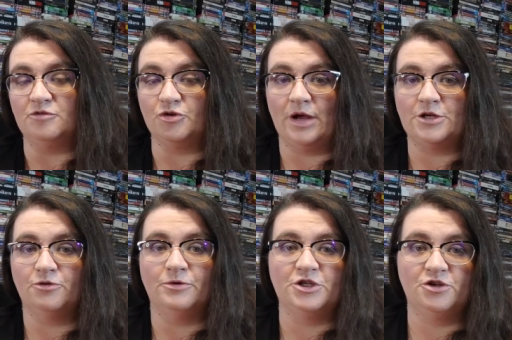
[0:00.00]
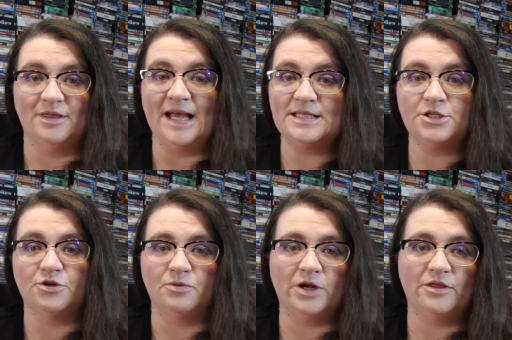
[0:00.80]
director Richard
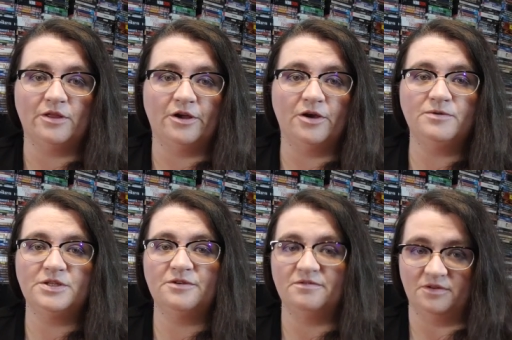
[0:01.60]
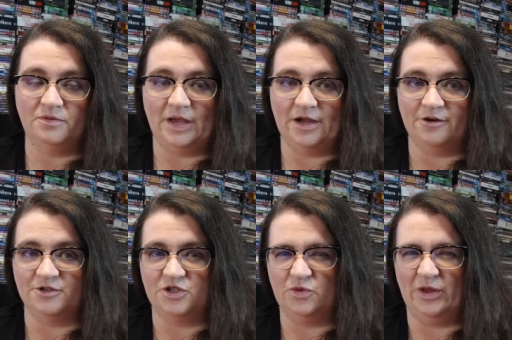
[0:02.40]
Lester, one of the go-to
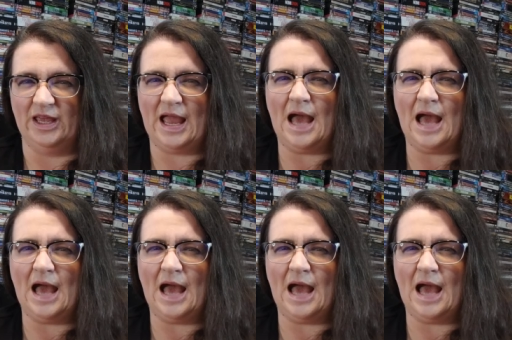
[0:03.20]
filmmakers to really